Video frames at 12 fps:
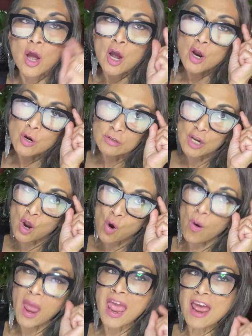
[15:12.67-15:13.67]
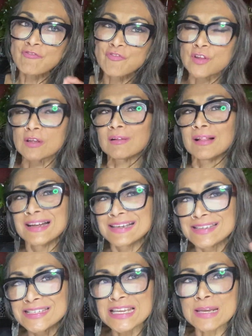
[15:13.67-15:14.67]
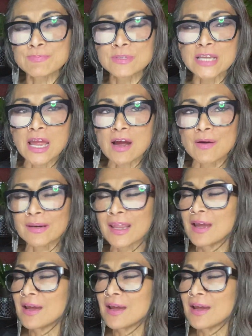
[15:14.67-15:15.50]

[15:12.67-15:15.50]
who know and feel deep down